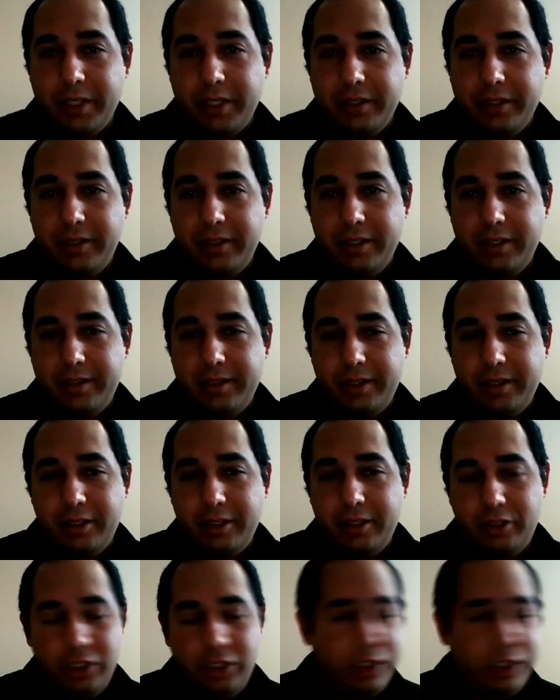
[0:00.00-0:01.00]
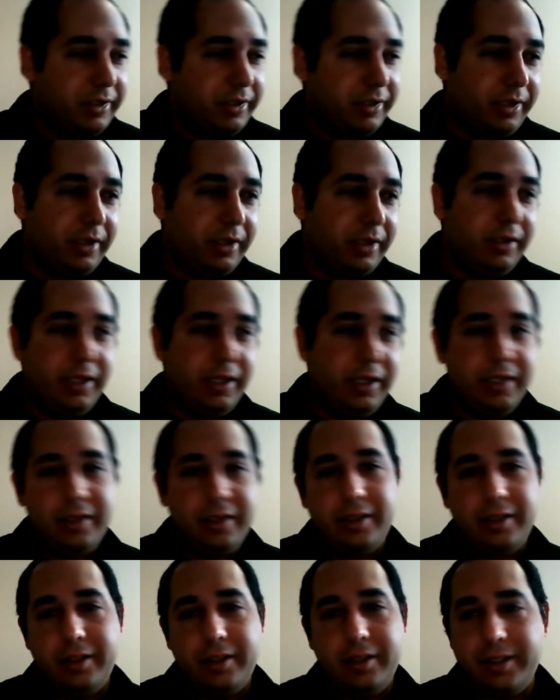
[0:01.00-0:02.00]
teaching style
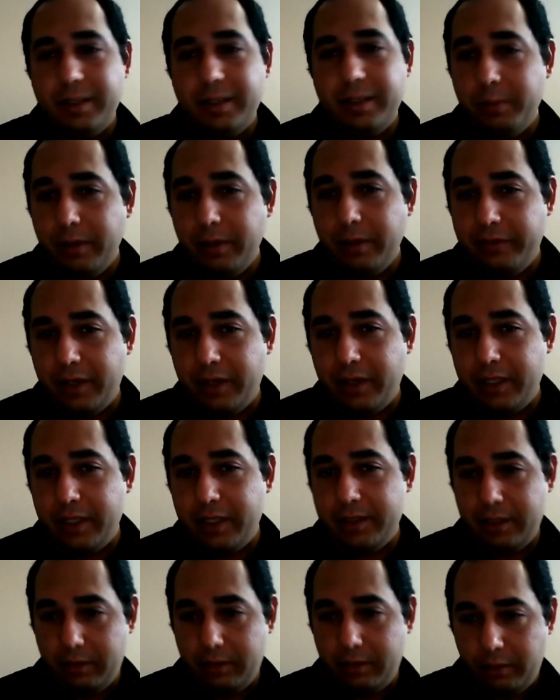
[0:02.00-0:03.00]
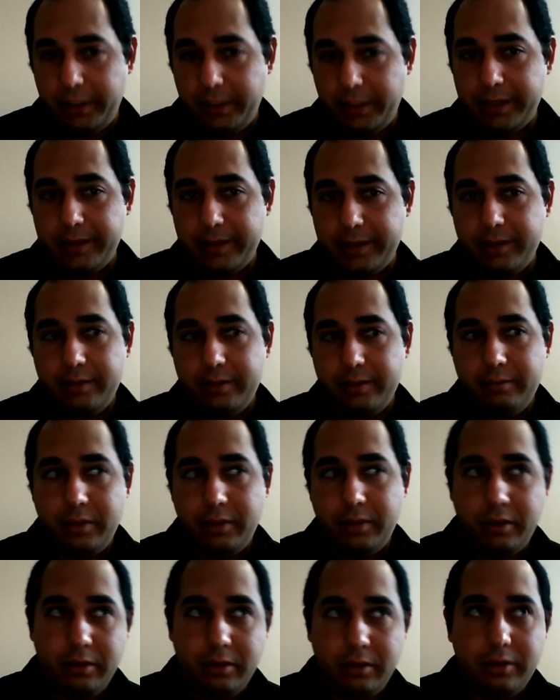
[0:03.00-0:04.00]
is simplifying the topics
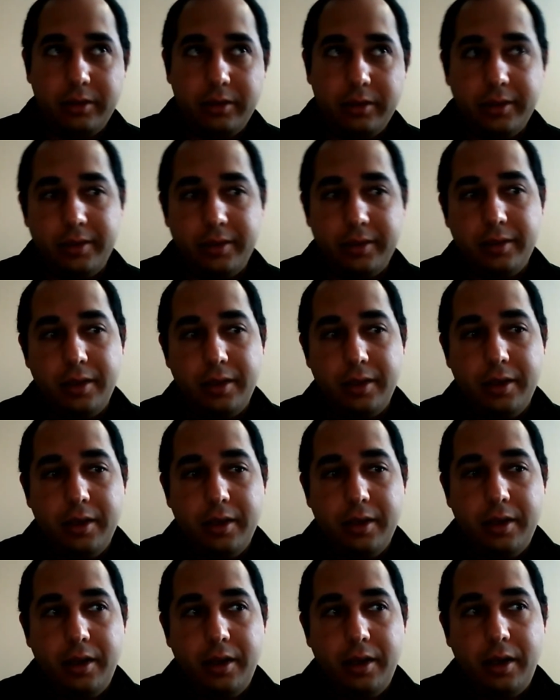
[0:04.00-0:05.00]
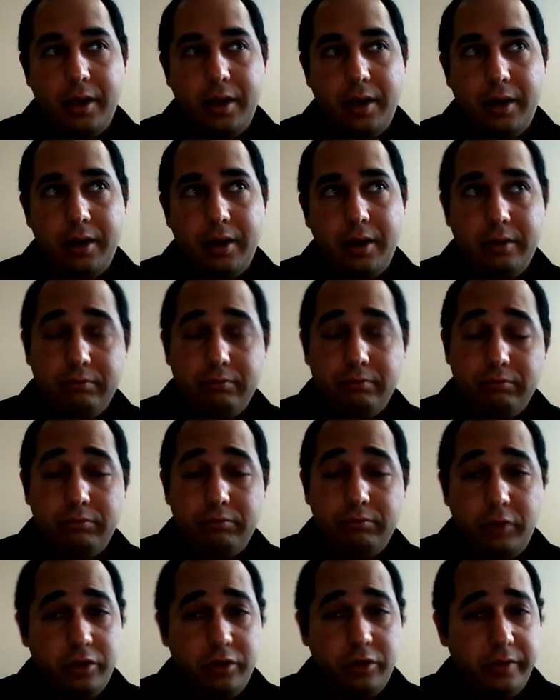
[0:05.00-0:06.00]
because
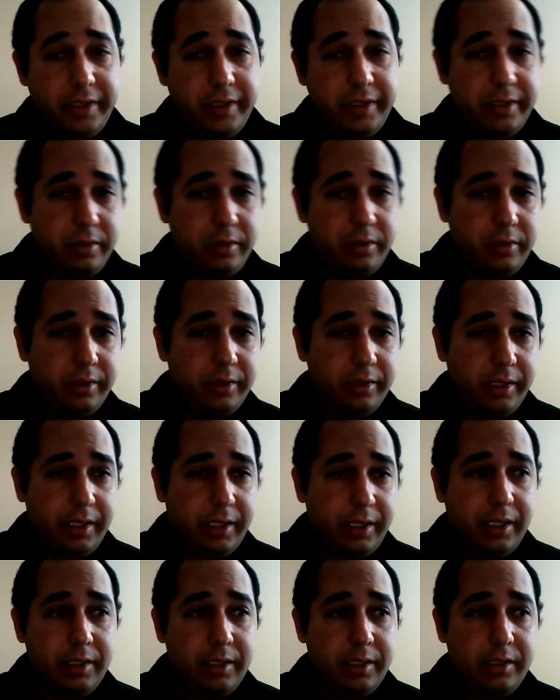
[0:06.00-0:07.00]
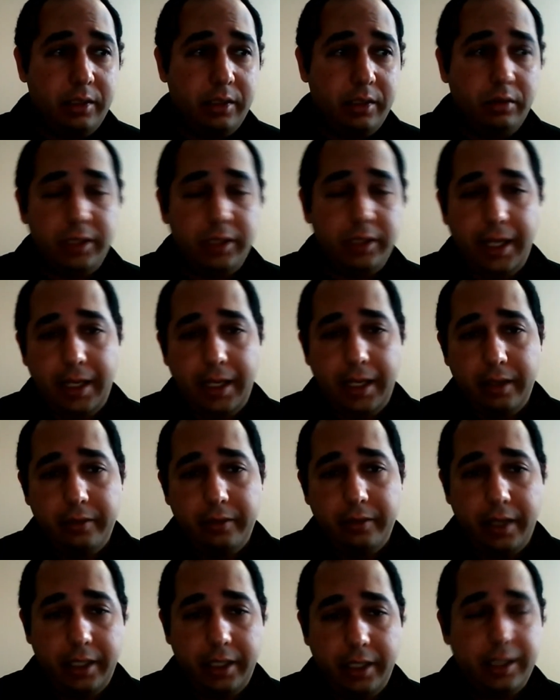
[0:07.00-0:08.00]
most of the students I can
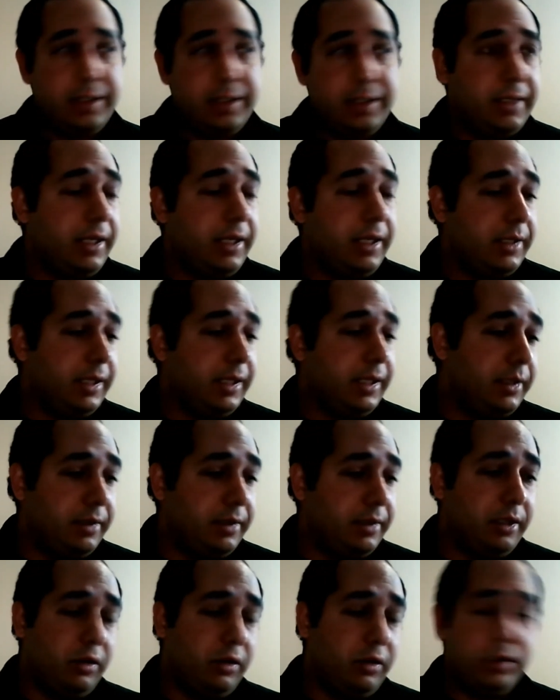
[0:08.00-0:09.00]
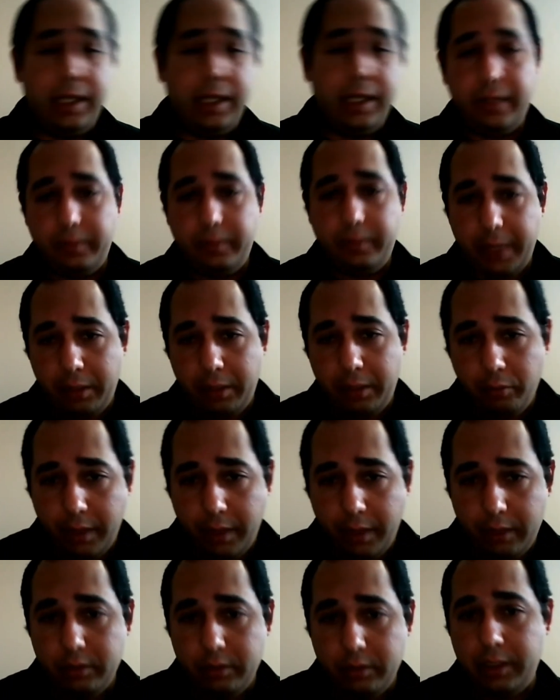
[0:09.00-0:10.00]
say that they don't have a
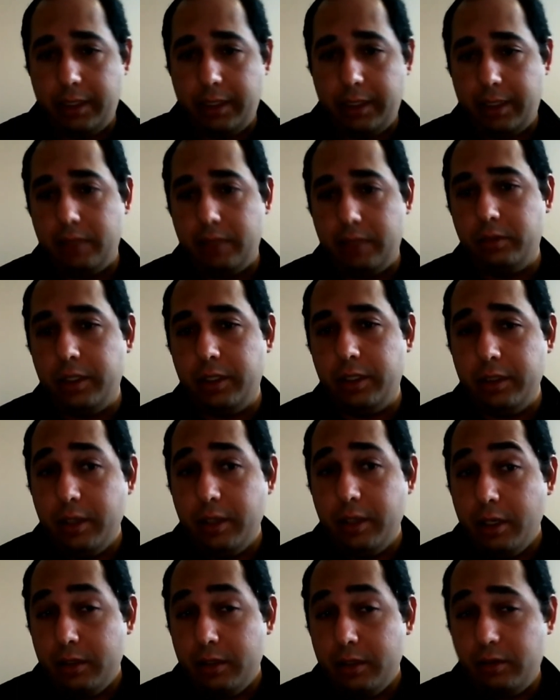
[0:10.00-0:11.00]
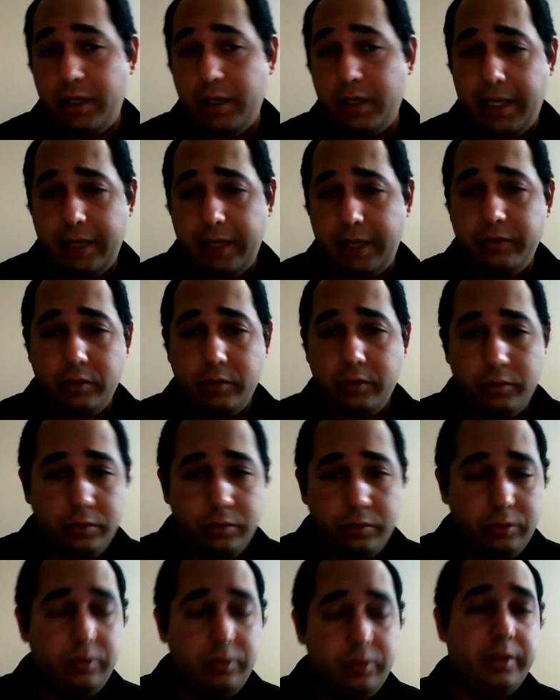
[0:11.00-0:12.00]
background in accounting. So I have
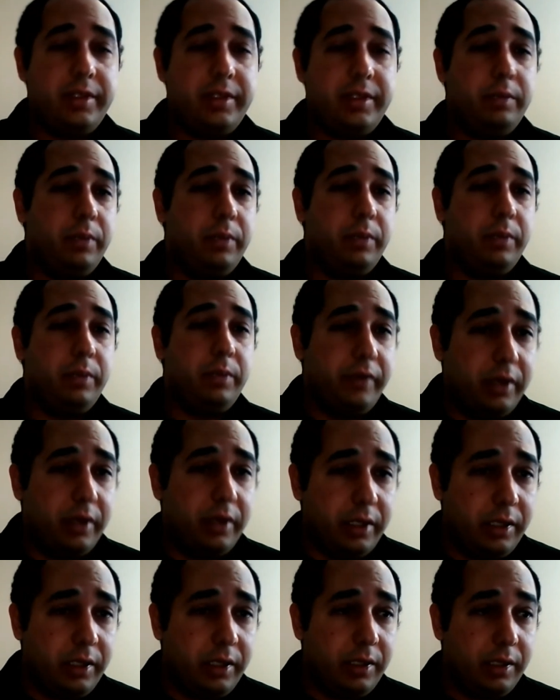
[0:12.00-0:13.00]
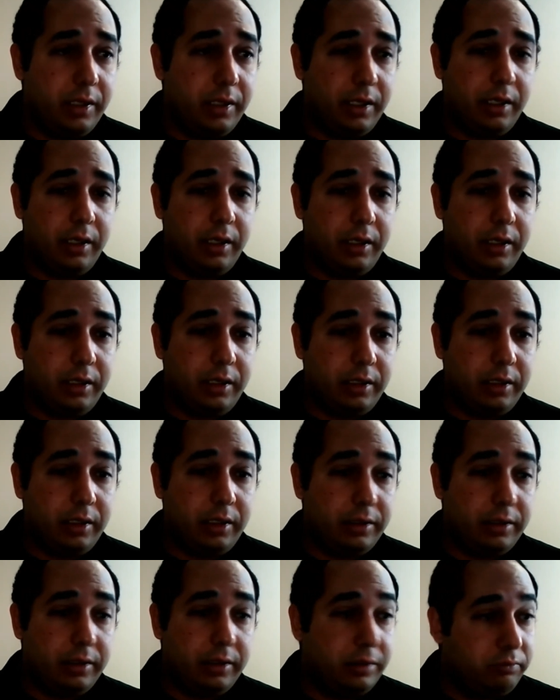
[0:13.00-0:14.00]
to simplify
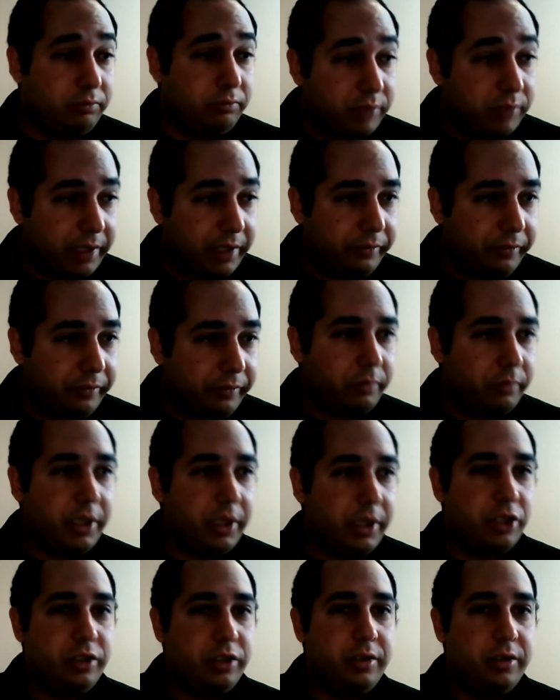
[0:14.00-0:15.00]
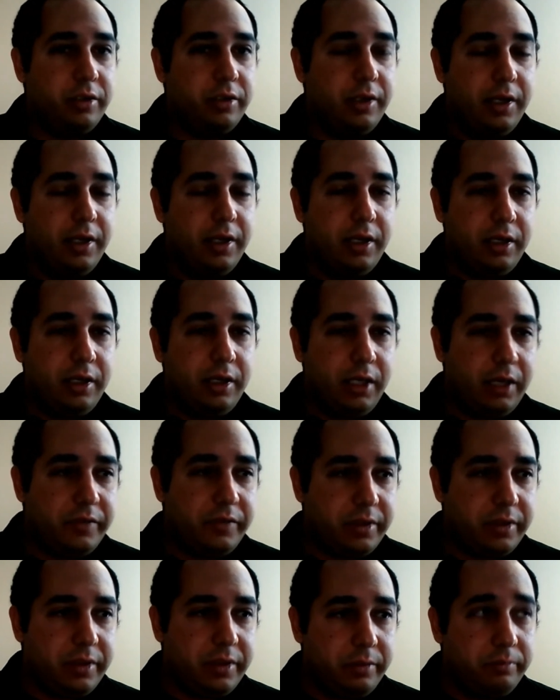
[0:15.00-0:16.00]
the information,
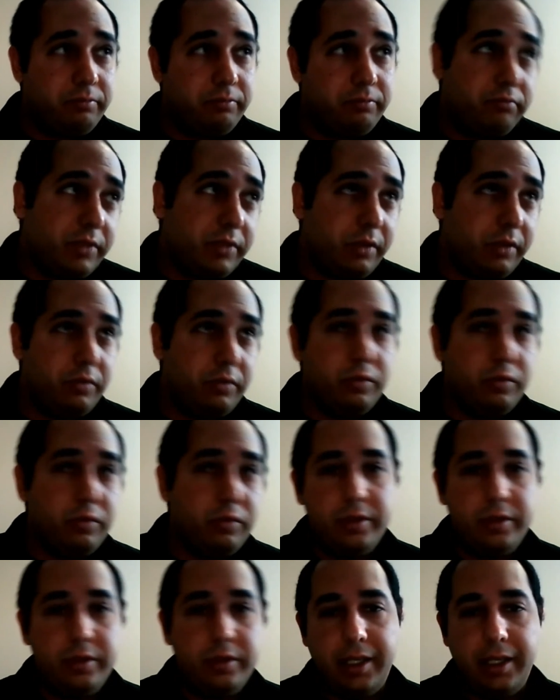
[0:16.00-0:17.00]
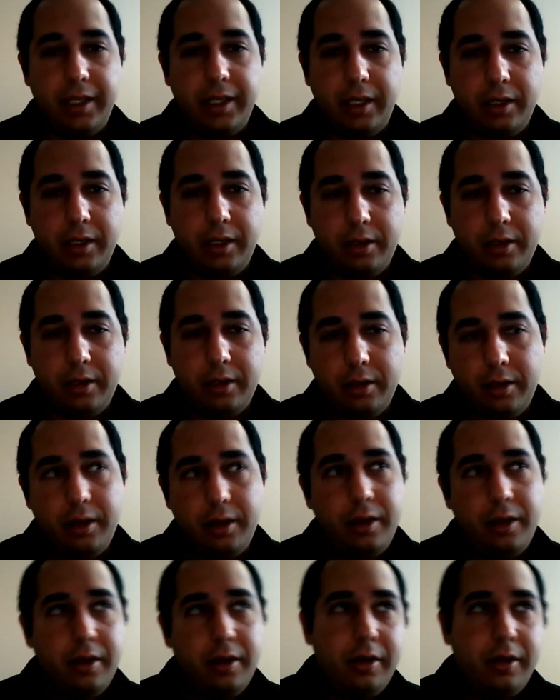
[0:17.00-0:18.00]
give them the rules in
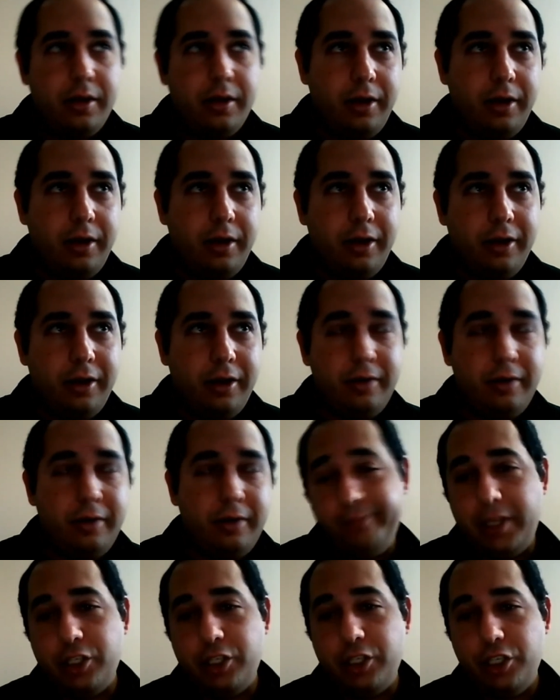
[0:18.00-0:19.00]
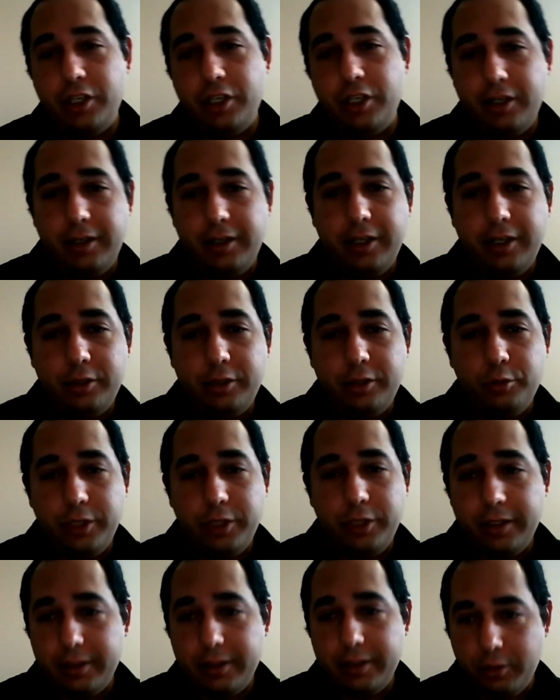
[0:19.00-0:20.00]
actually I like to
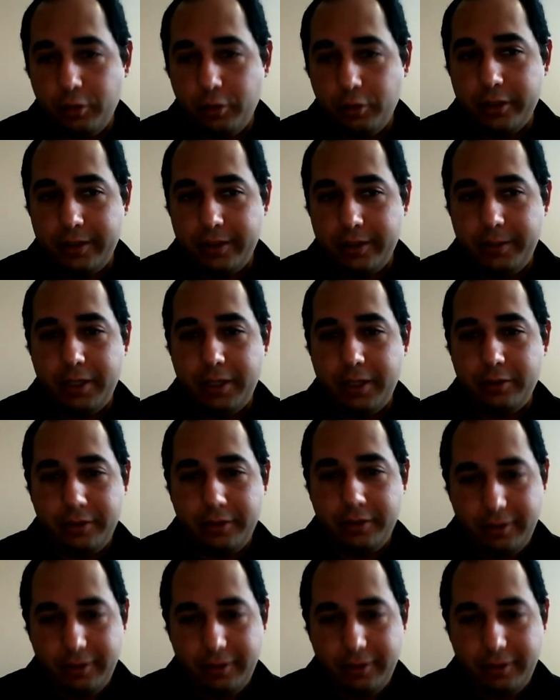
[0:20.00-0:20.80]
tell stories uh,